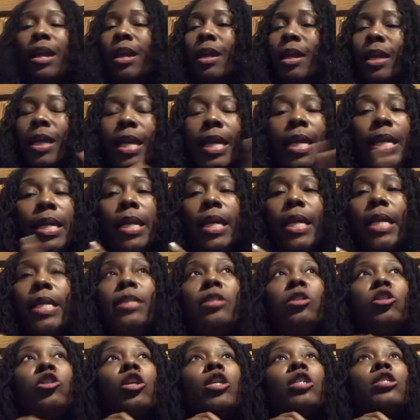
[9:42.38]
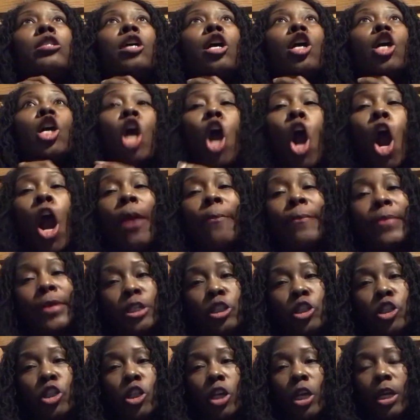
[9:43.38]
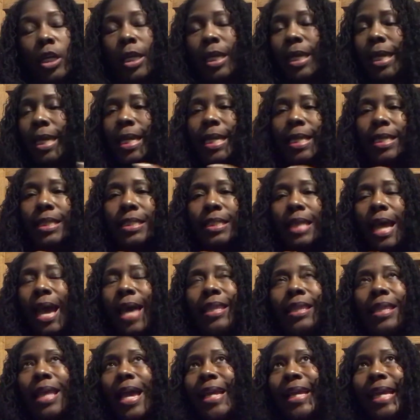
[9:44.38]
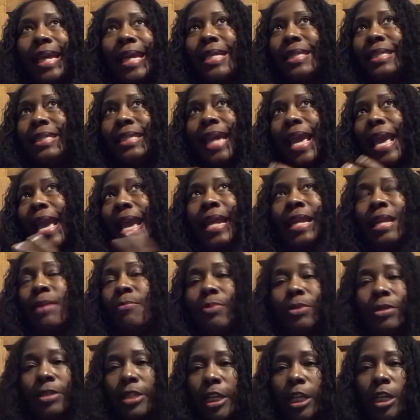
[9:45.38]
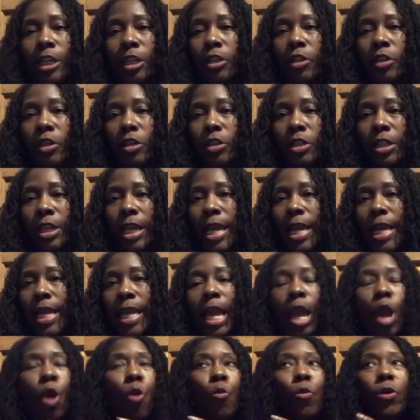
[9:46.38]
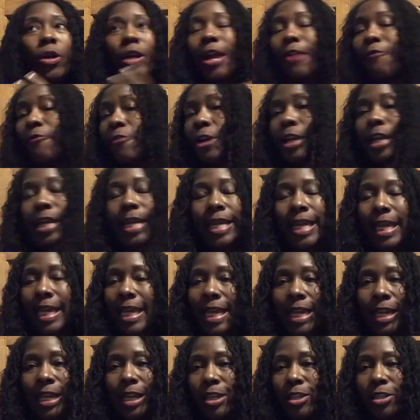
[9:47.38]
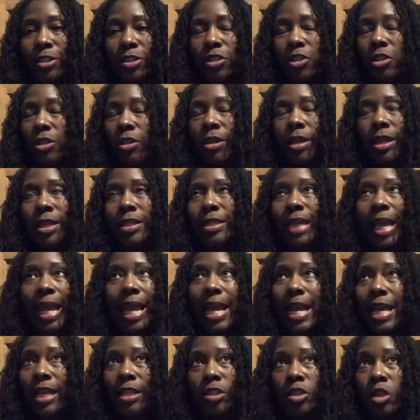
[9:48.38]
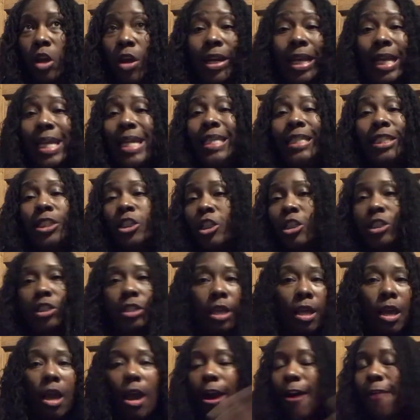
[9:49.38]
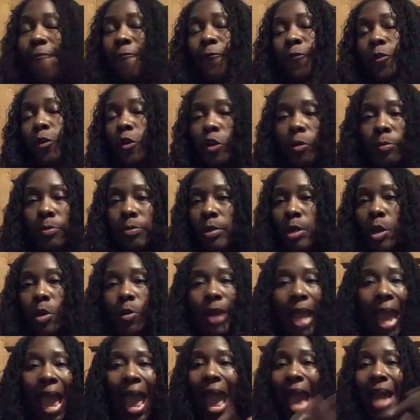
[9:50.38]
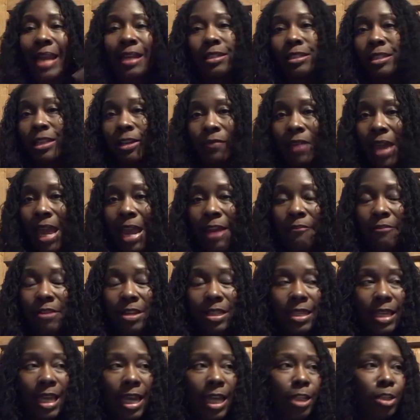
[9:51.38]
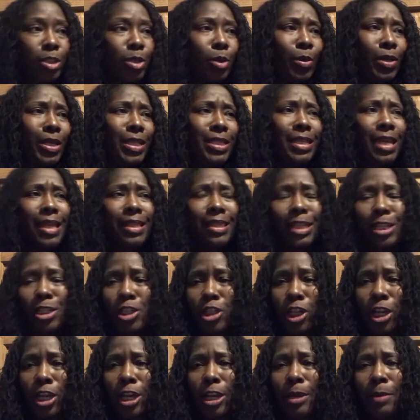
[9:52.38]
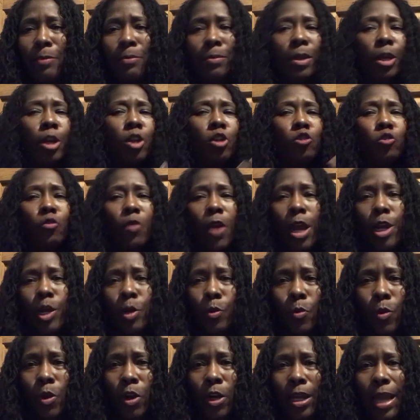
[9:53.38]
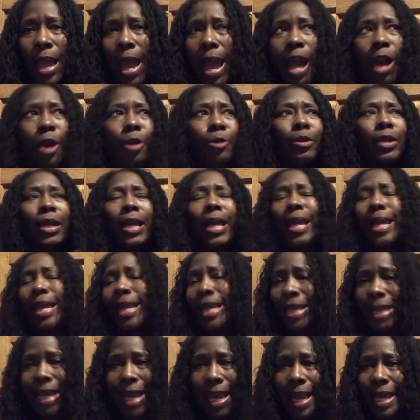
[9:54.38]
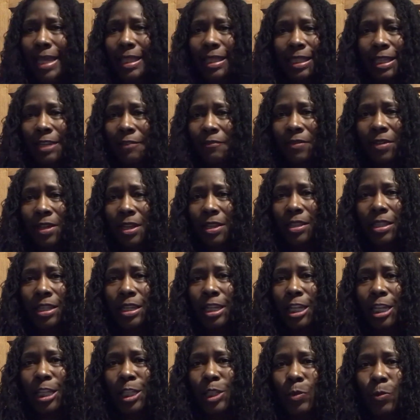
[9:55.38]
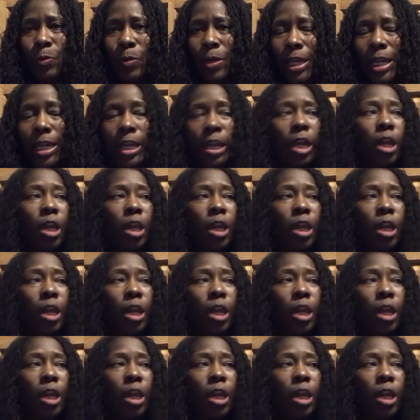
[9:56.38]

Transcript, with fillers: he he's just a garbage junkie he's not like into any particular thing whatever he can get his his hands on he's just a full-blown addict of everything so he's at the gym trying to work out he can't lift nothing he's weak